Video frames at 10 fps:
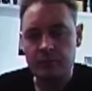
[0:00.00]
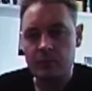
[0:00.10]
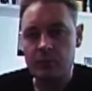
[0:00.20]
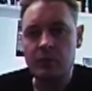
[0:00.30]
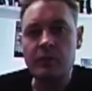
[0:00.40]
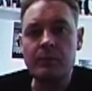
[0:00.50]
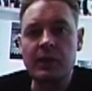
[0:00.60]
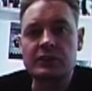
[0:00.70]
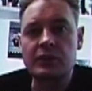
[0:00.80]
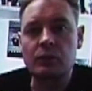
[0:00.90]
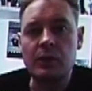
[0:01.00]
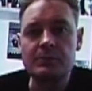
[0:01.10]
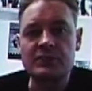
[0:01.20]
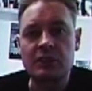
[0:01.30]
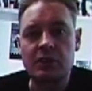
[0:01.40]
Moving back to the web
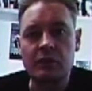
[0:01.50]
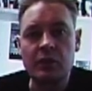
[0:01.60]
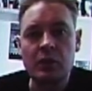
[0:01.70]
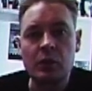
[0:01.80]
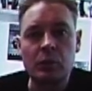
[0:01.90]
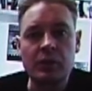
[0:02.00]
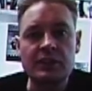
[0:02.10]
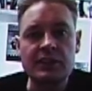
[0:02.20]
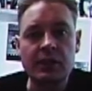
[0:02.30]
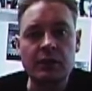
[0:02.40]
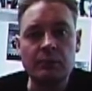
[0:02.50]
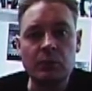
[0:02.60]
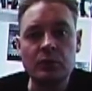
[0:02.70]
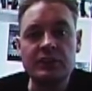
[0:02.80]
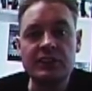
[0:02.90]
server, we can take a
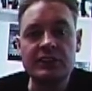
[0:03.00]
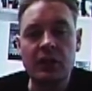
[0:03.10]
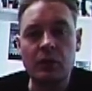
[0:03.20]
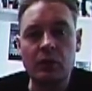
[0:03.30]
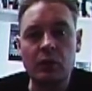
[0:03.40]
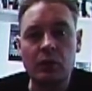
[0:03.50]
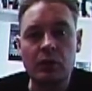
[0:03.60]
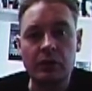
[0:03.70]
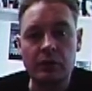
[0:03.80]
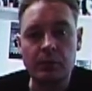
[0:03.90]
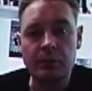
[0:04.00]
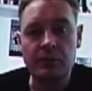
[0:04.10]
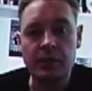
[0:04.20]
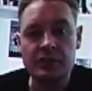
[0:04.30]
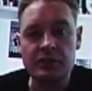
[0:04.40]
more detailed look at the
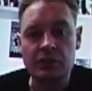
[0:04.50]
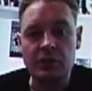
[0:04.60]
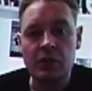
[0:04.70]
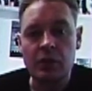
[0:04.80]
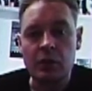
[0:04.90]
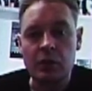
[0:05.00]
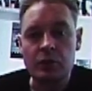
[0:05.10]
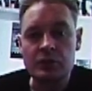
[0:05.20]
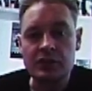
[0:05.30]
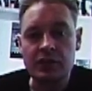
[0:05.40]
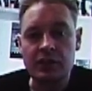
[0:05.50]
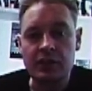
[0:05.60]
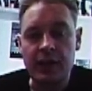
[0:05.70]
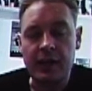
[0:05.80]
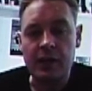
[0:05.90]
operation using
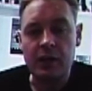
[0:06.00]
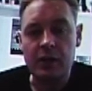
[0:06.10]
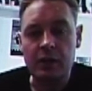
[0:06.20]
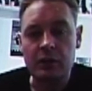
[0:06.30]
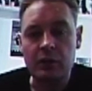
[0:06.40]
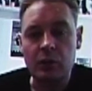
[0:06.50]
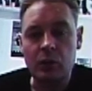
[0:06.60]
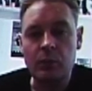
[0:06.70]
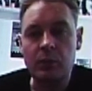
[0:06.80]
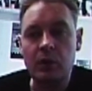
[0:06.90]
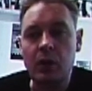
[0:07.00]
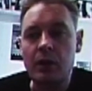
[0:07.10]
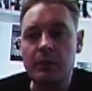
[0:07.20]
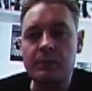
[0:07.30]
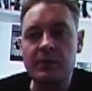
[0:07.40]
the global
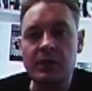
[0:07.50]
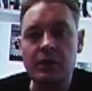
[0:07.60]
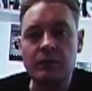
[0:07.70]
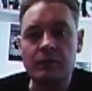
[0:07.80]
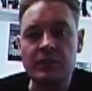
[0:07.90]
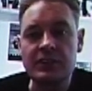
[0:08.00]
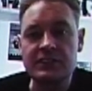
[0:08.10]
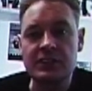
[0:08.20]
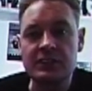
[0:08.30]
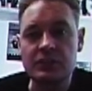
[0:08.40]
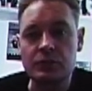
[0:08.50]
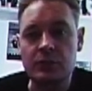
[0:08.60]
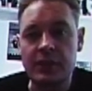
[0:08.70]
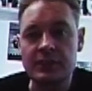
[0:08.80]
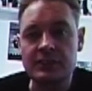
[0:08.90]
IPv6
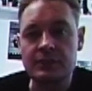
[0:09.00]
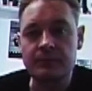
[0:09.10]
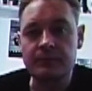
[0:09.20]
address.